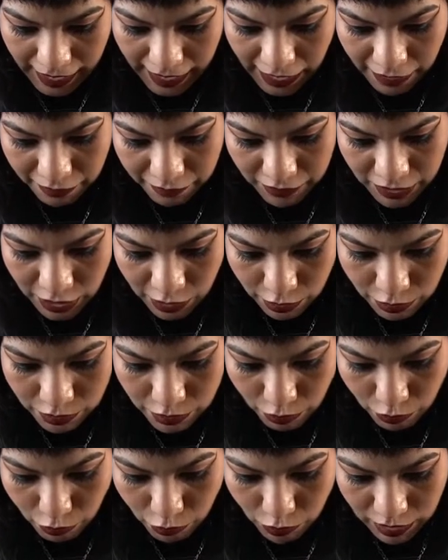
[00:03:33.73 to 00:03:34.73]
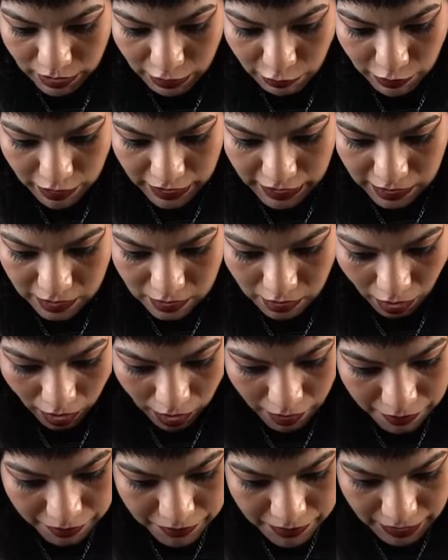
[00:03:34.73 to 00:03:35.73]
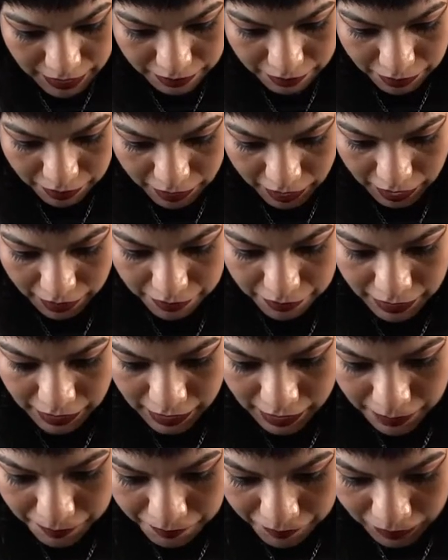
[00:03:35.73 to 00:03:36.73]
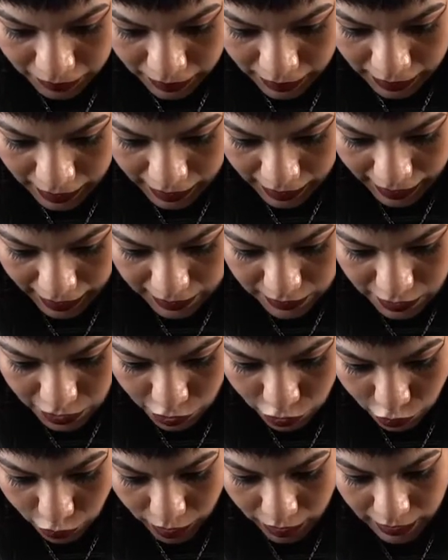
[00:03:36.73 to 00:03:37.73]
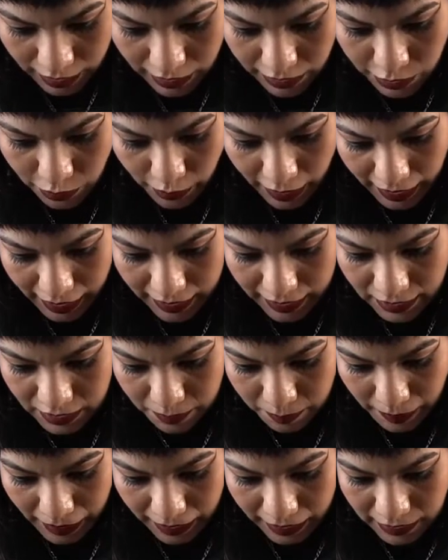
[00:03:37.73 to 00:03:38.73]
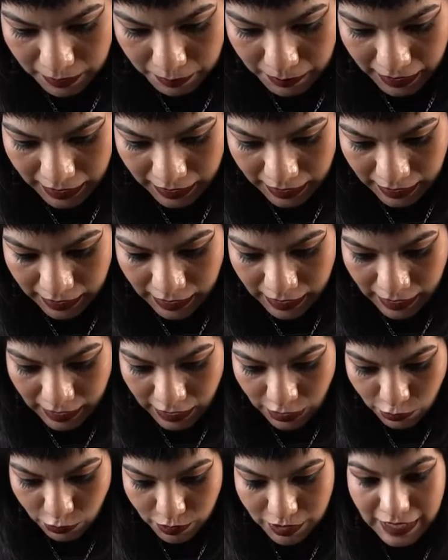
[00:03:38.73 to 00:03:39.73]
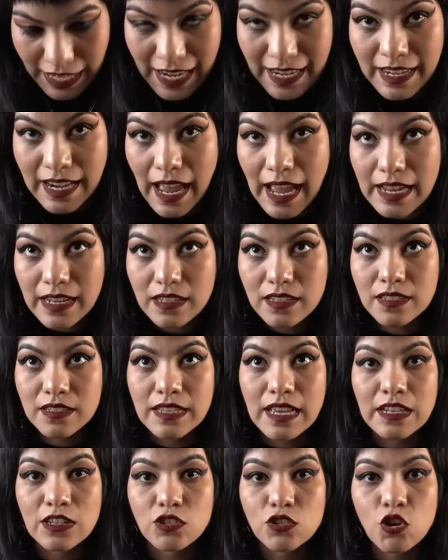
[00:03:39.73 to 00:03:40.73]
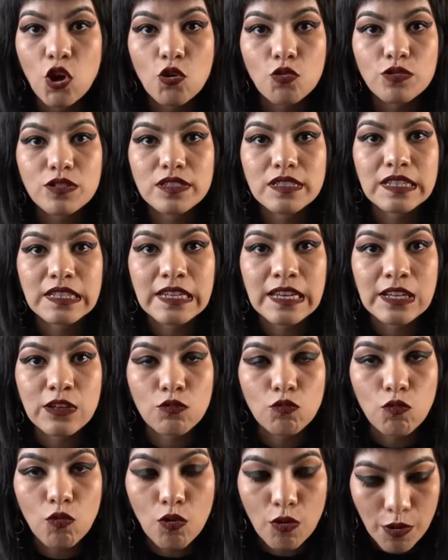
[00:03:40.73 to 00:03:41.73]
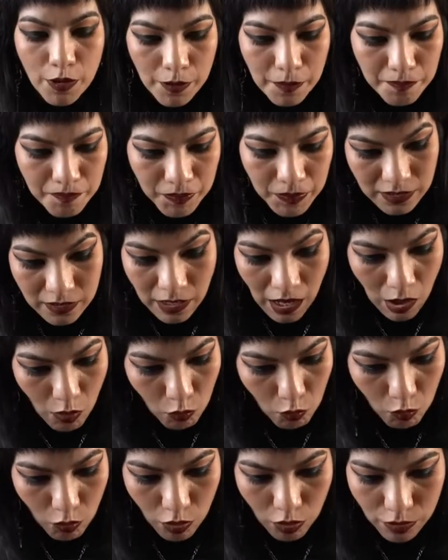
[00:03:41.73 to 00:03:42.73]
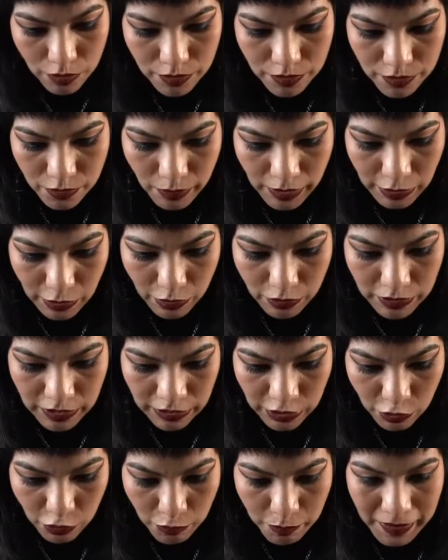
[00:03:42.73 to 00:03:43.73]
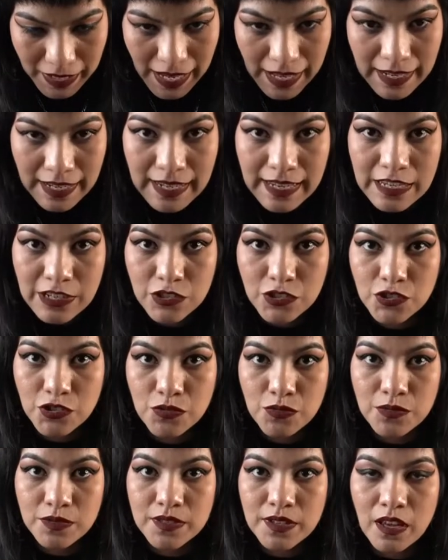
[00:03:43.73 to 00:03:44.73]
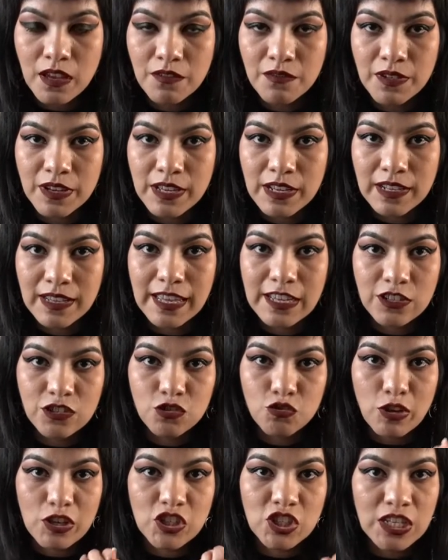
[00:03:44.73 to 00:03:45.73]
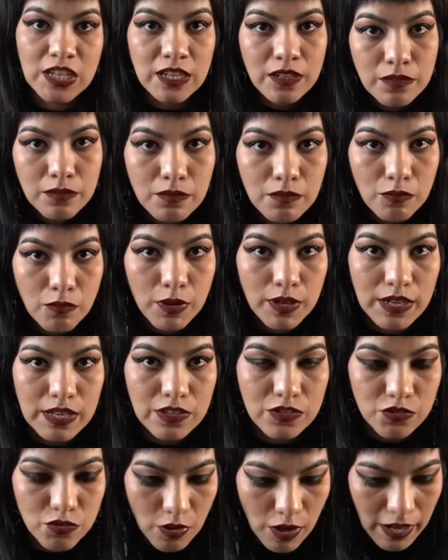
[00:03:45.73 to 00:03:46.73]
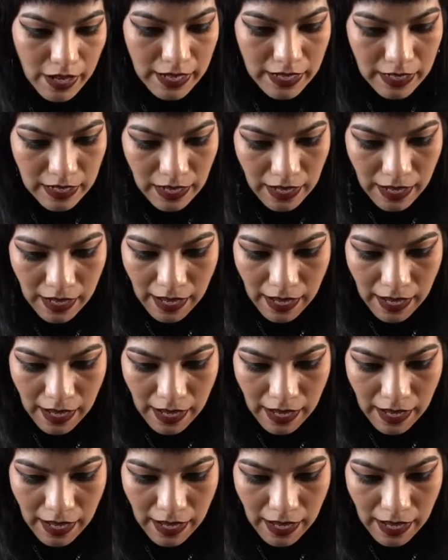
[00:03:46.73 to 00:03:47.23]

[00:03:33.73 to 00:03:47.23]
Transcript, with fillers: It feels really, really soft and fluffy. It's acrylic, so I expect me to stay nice and toasty and warm. It's not wool, so I don't think there will be any issues of it like stretching when it's drying.